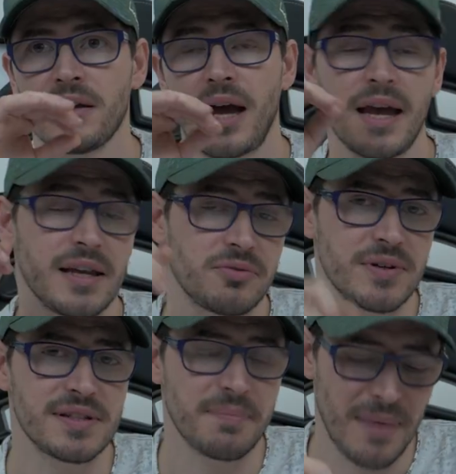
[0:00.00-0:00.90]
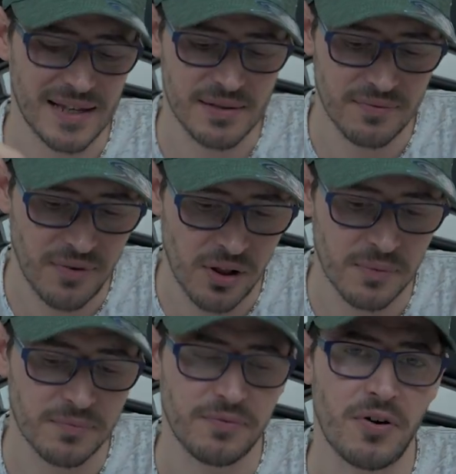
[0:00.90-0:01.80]
I increased the maximum
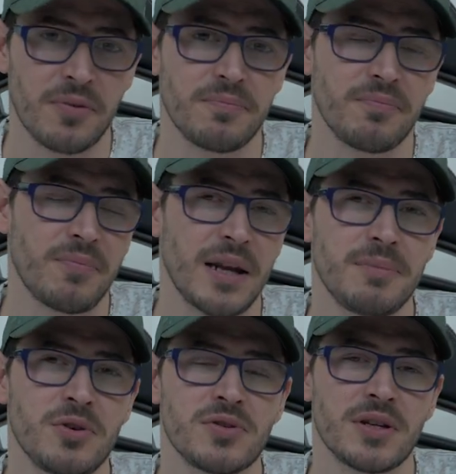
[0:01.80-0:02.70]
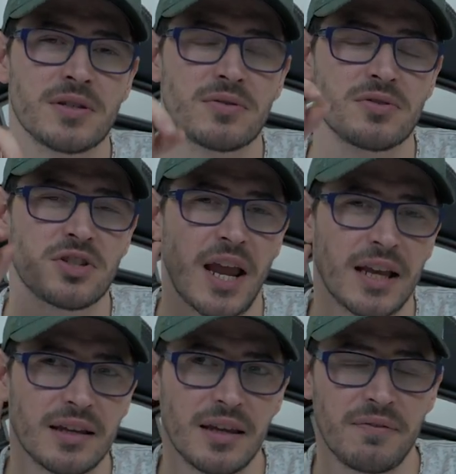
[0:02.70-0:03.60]
volume for many musics to
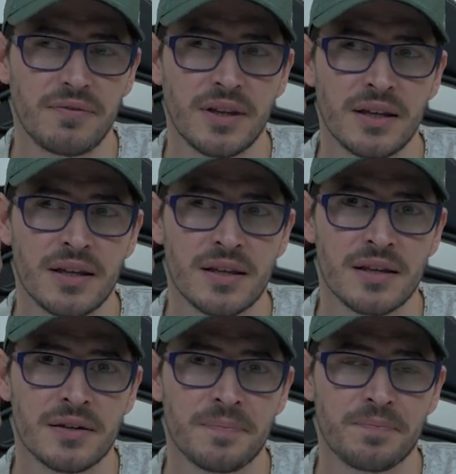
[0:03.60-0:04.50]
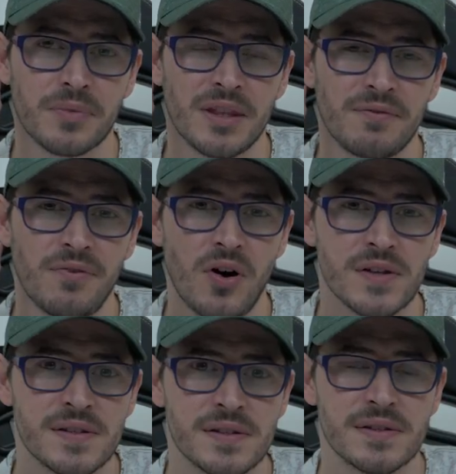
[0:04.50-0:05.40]
check if the
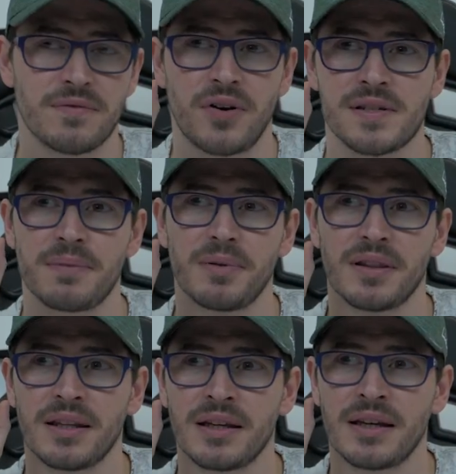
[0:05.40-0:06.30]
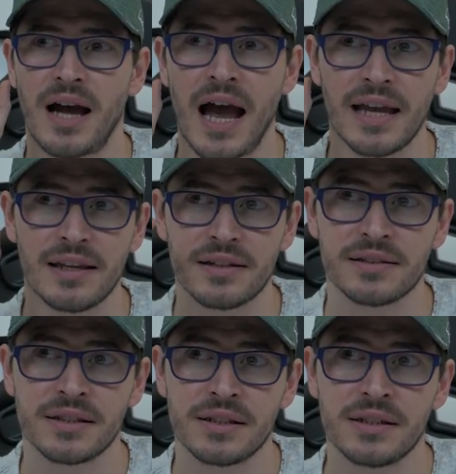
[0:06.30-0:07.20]
voice, for example, the high
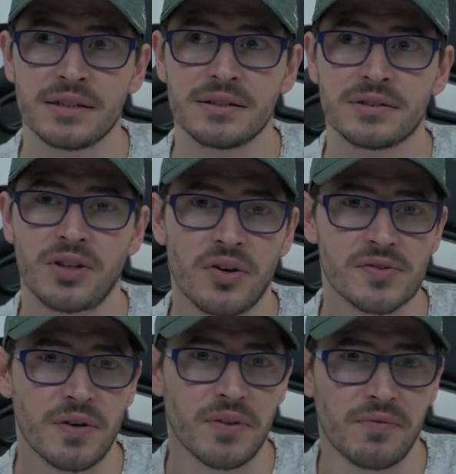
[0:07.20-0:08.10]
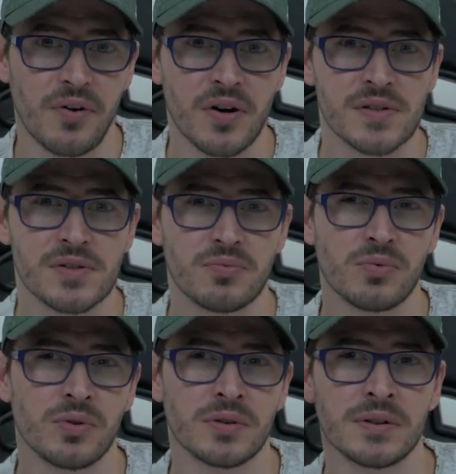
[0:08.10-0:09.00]
tones of the voice
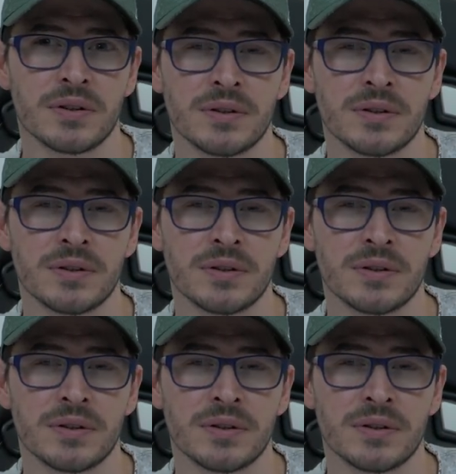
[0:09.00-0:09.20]
would